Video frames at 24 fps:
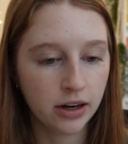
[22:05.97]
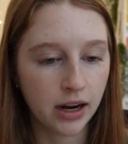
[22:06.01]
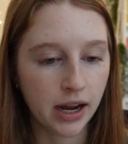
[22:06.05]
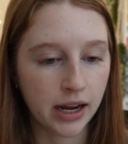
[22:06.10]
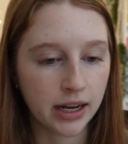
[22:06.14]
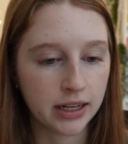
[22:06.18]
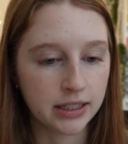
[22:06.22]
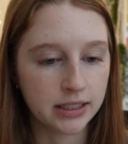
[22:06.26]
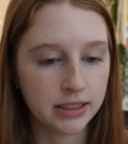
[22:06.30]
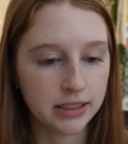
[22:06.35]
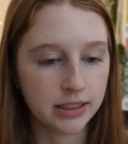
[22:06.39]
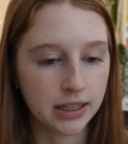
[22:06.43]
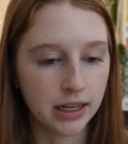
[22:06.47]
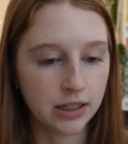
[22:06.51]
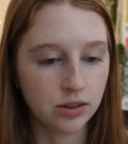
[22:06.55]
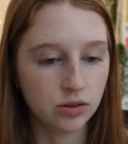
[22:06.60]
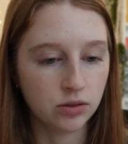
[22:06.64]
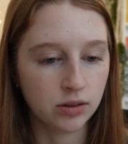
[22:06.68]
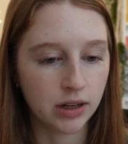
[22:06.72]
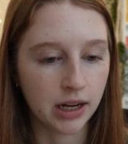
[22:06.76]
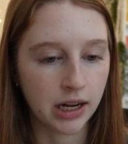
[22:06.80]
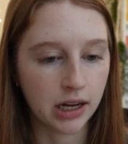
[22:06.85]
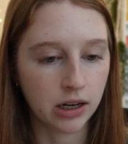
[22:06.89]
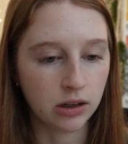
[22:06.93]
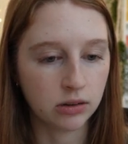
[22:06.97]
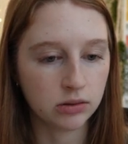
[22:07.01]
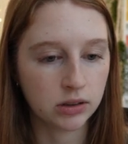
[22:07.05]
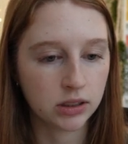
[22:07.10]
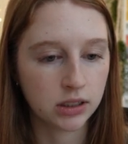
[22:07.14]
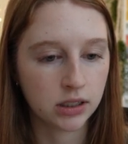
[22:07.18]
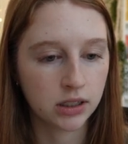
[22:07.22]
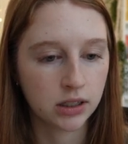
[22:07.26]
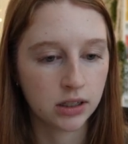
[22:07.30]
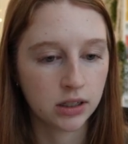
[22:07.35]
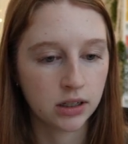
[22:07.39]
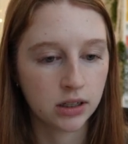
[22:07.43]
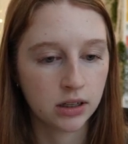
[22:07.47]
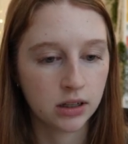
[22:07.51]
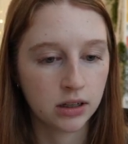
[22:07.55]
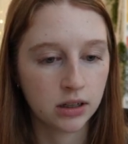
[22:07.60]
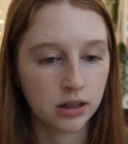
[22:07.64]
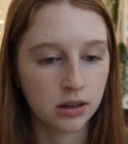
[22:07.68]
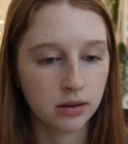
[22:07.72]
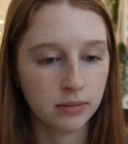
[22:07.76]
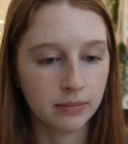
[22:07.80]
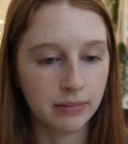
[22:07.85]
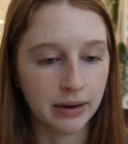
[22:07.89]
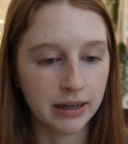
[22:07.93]
I can schedule out
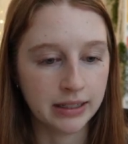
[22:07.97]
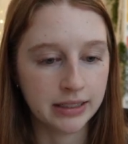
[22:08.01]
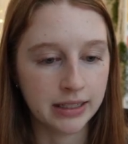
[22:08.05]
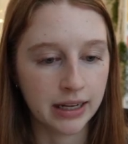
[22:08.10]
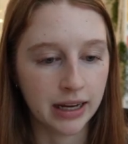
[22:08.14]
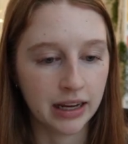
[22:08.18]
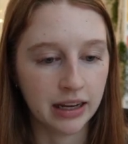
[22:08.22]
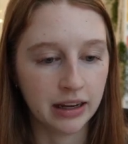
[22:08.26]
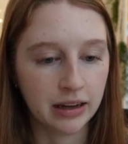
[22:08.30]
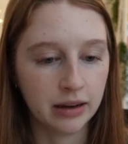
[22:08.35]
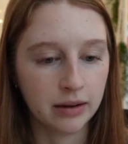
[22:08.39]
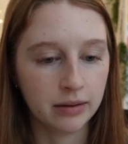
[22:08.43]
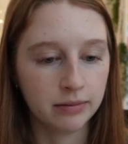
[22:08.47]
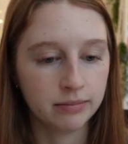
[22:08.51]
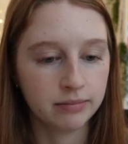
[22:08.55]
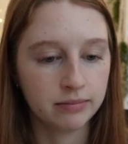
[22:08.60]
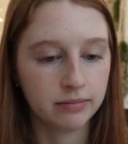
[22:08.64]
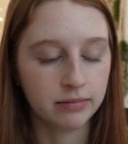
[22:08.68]
my day